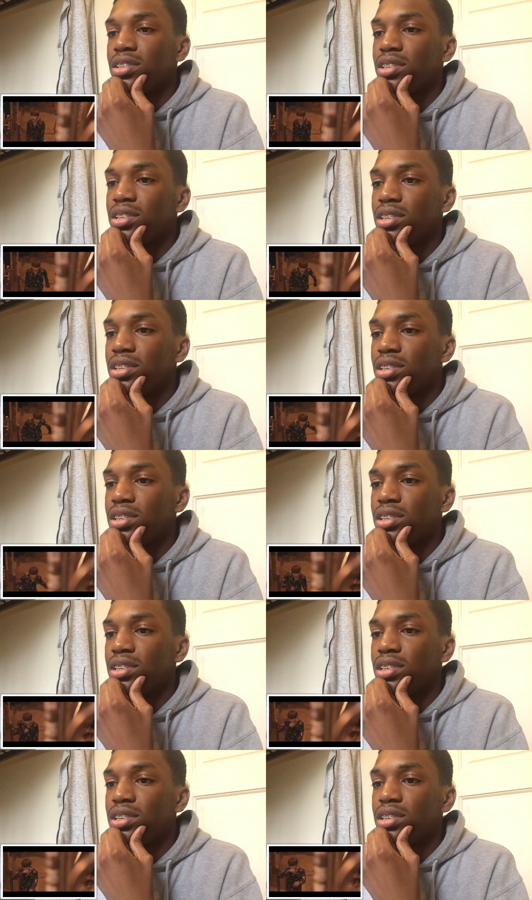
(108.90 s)

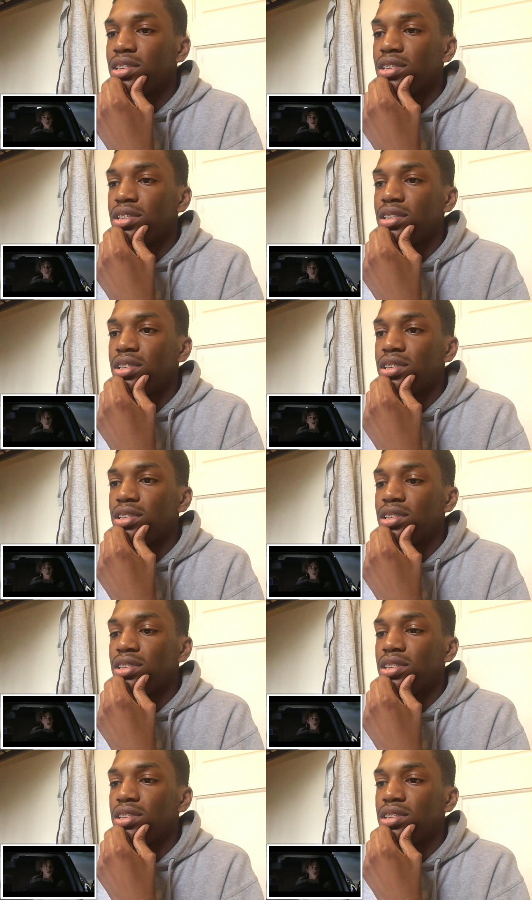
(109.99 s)

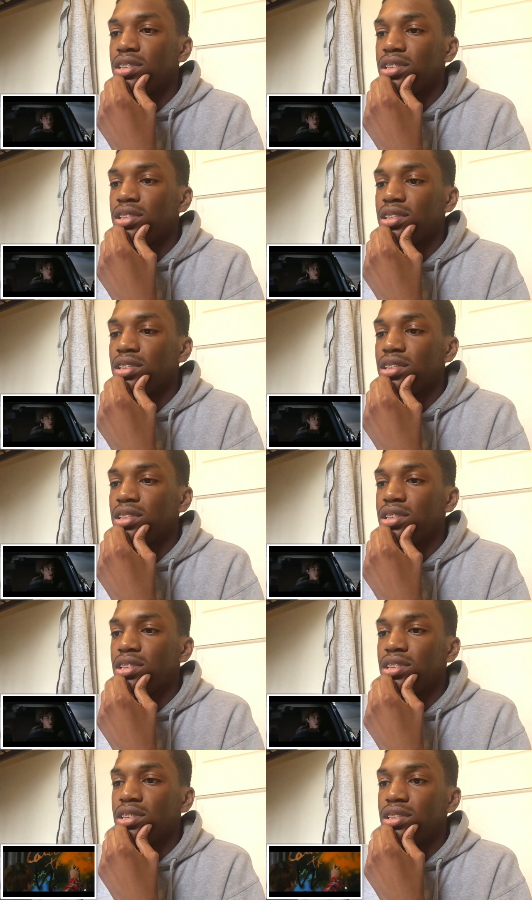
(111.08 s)

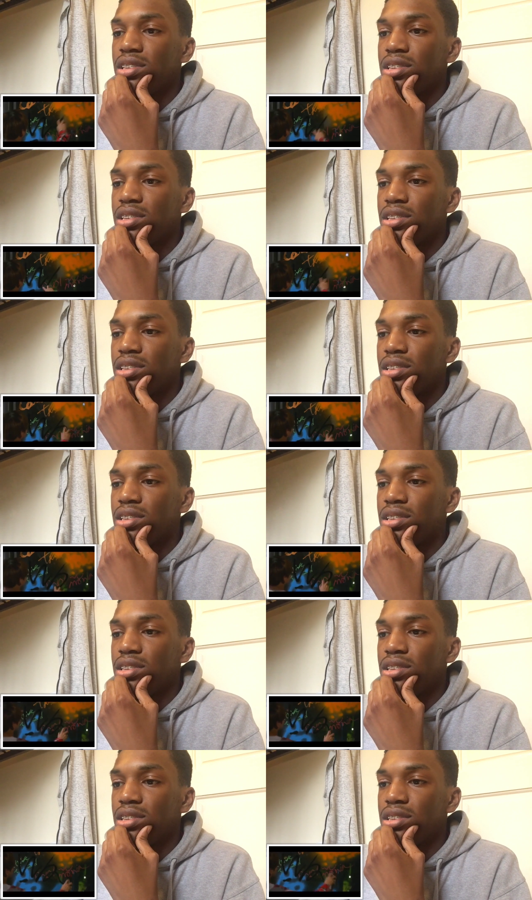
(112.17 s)

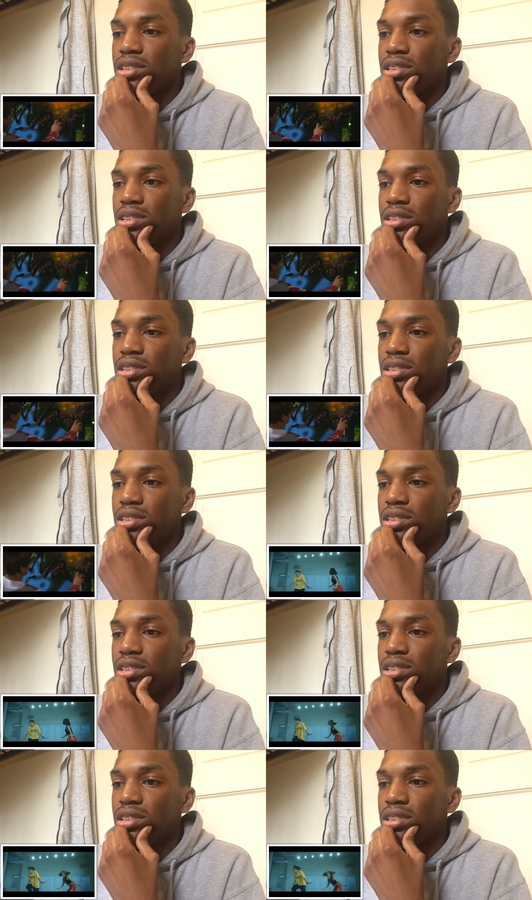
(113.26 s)

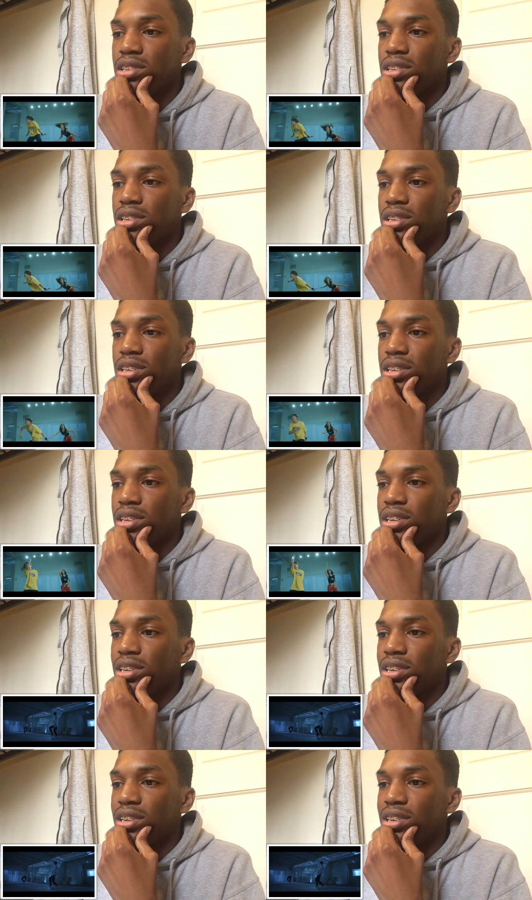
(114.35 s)

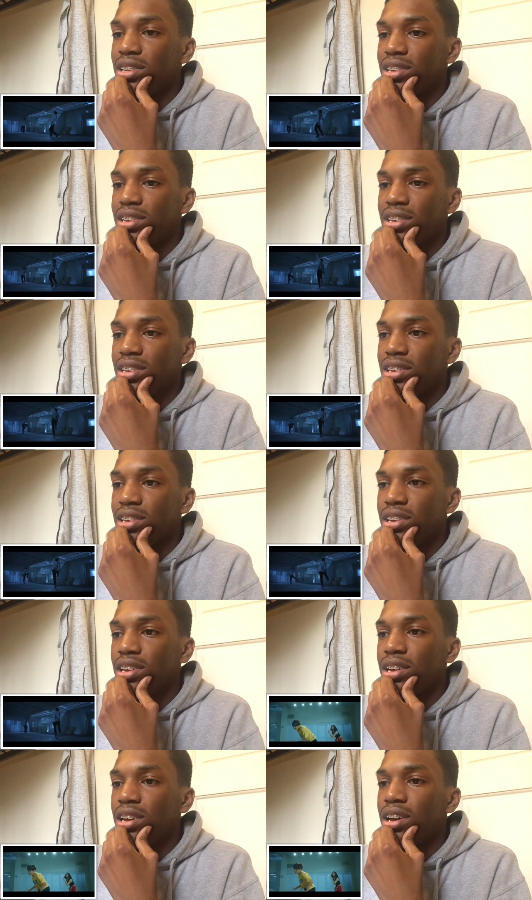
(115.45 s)

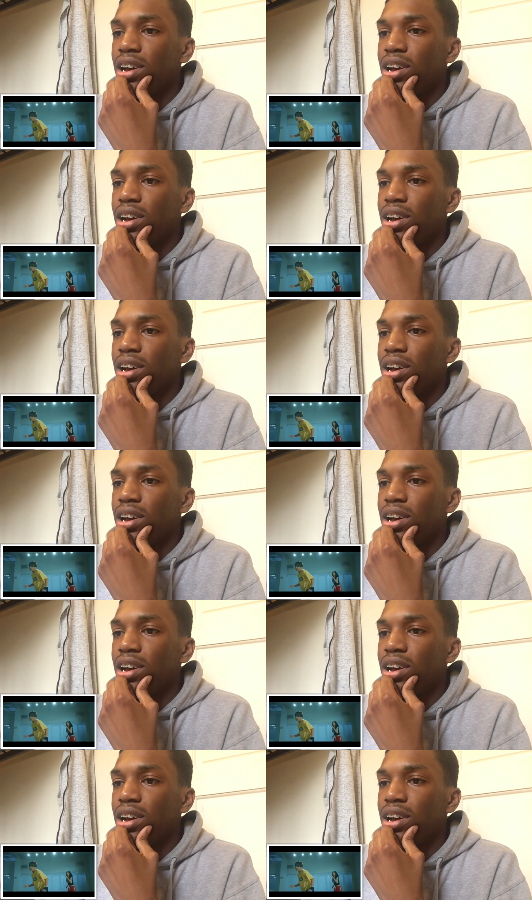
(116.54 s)
[no speech]